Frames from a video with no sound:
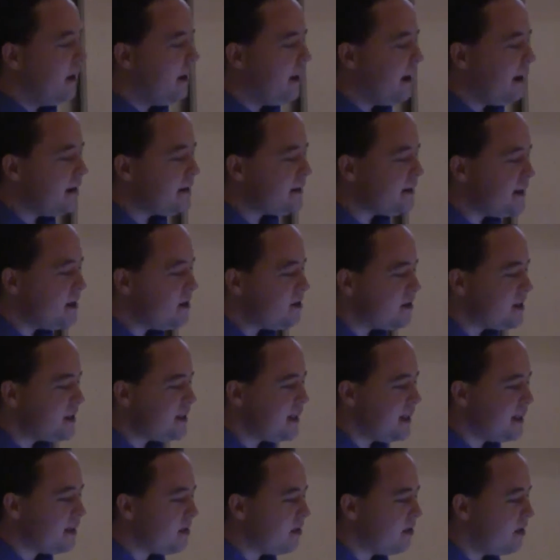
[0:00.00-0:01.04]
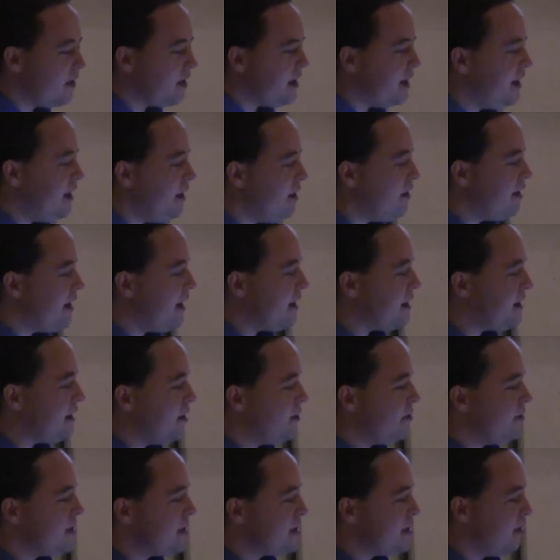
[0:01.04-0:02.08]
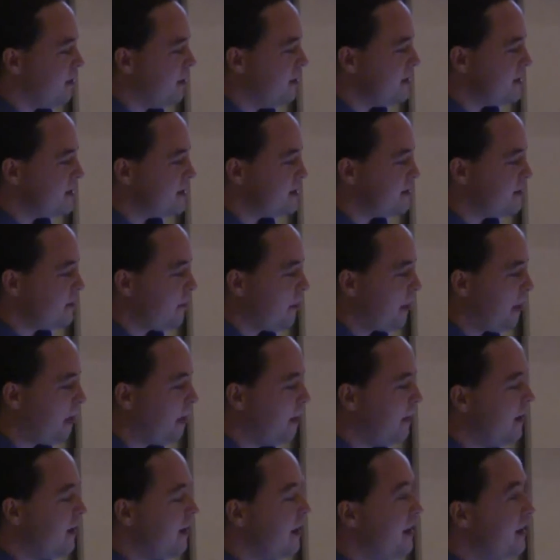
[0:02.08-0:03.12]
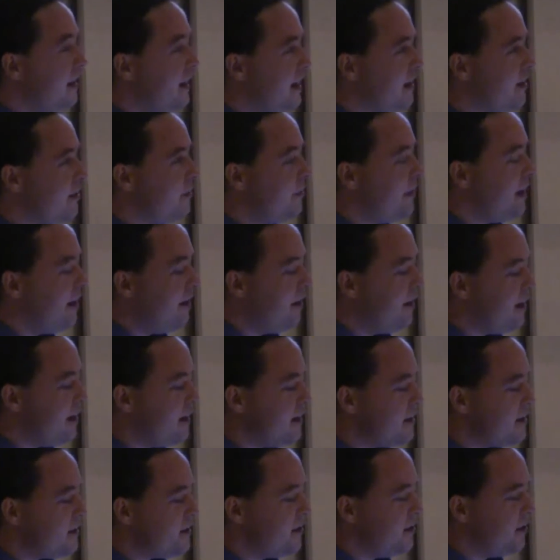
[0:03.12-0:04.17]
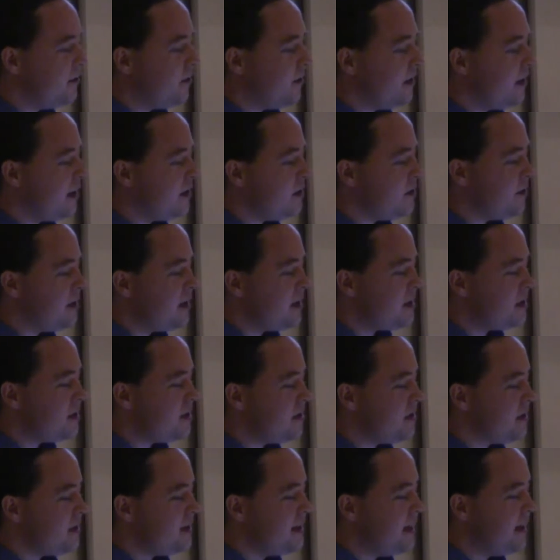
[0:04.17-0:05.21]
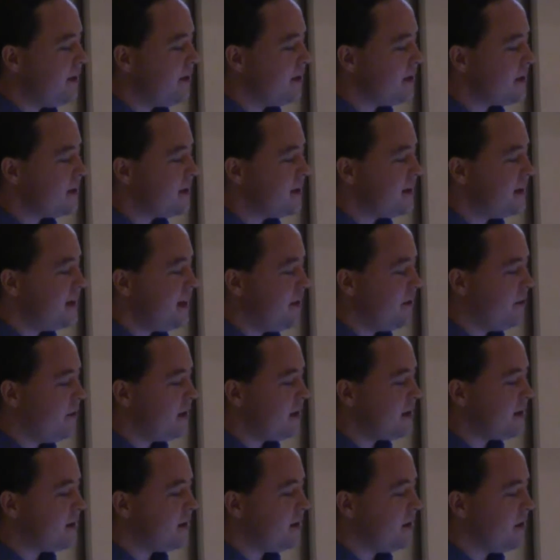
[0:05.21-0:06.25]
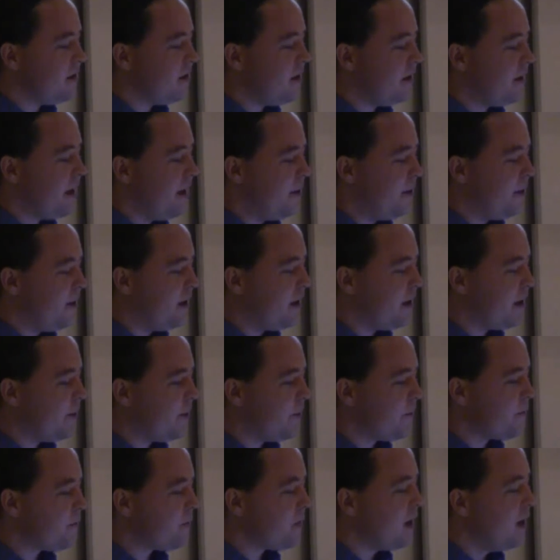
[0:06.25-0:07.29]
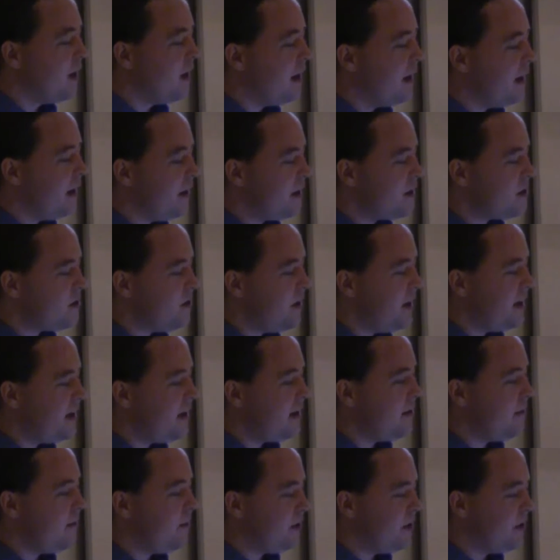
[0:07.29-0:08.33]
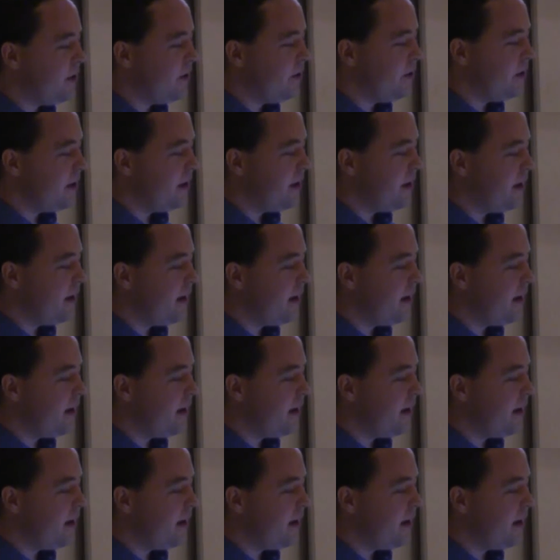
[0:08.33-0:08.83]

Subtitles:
It's interesting to look here at their results. They compared it to a traditional sequence-to-sequence neural network, illustrated in blue,